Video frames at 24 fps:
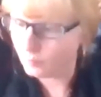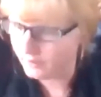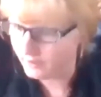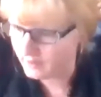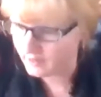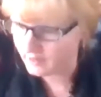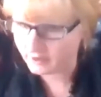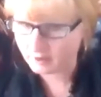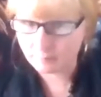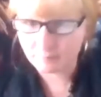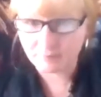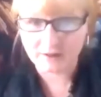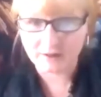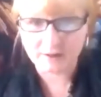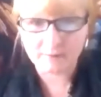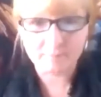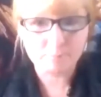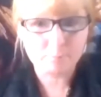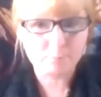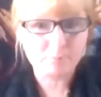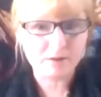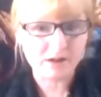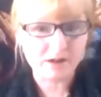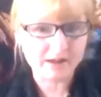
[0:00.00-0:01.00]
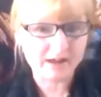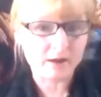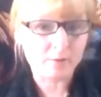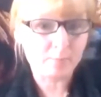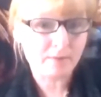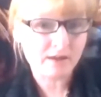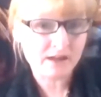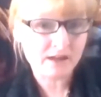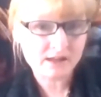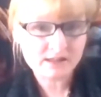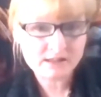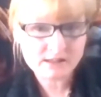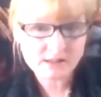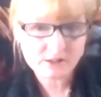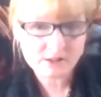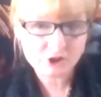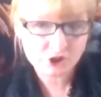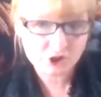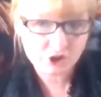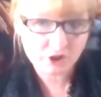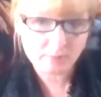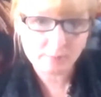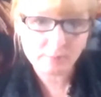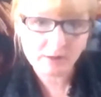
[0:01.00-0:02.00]
We got bug out bags in
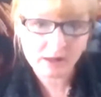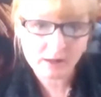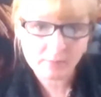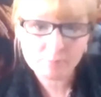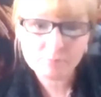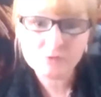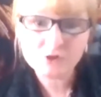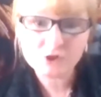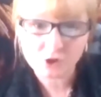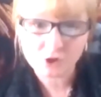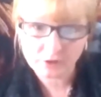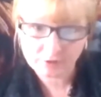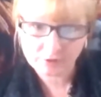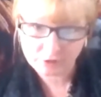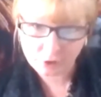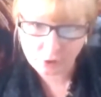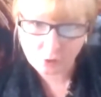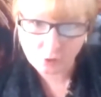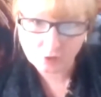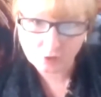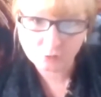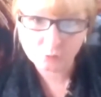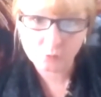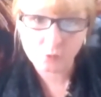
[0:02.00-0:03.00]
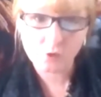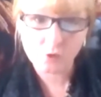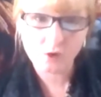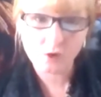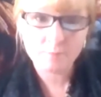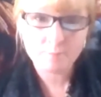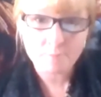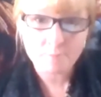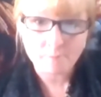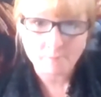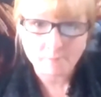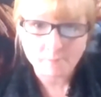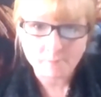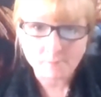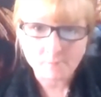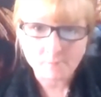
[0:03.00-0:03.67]
Germany during the Cold War.